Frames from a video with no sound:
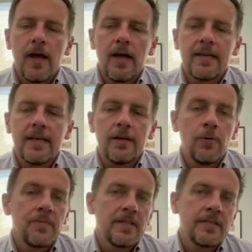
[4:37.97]
Again,
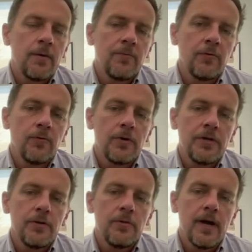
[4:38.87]
hope that's helpful for
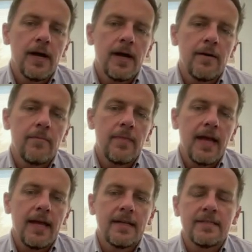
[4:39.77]
you,
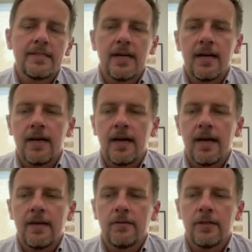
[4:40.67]
and
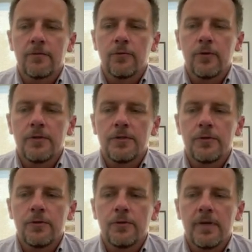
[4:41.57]
I look forward
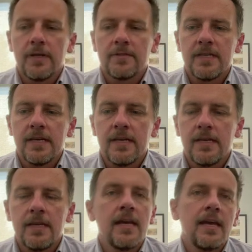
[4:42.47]
to
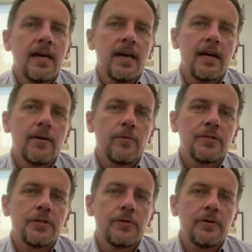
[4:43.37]
seeing how
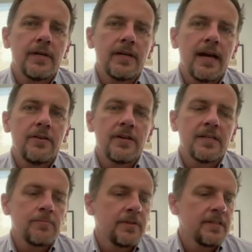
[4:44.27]
you
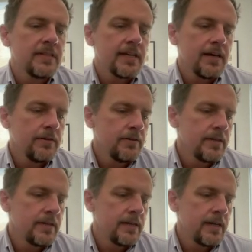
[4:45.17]
guys put this together
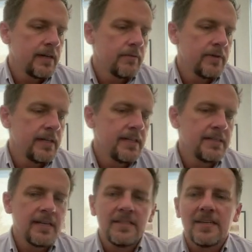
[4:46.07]
and reading
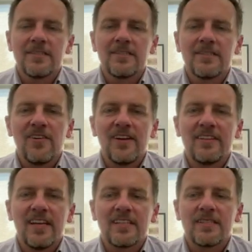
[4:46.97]
these essays. All right,
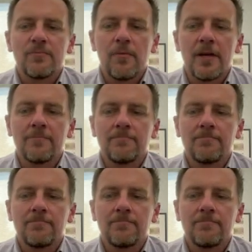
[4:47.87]
thanks. Bye-bye.